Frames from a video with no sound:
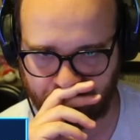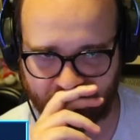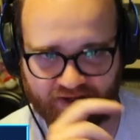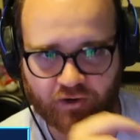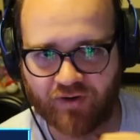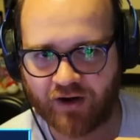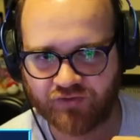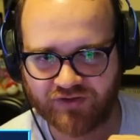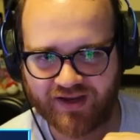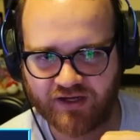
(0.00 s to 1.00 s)
I
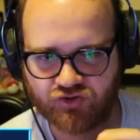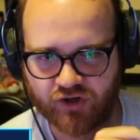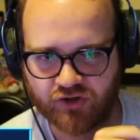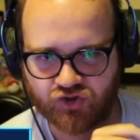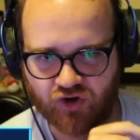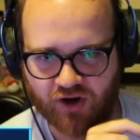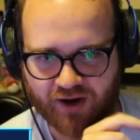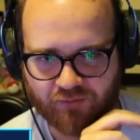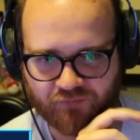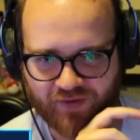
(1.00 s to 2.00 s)
don't think they can trigger Strong
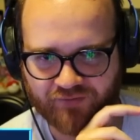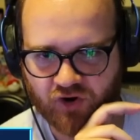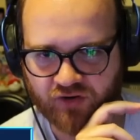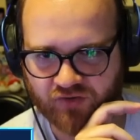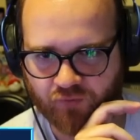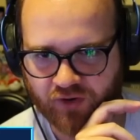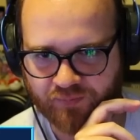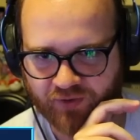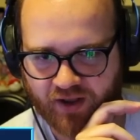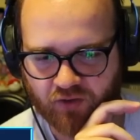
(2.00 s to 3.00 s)
Guy with 5 cards. They've already
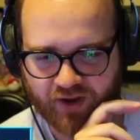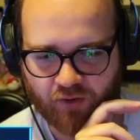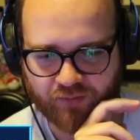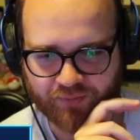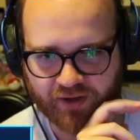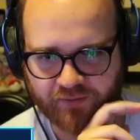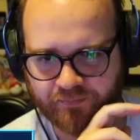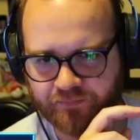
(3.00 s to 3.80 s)
played Hell Cow and Blade.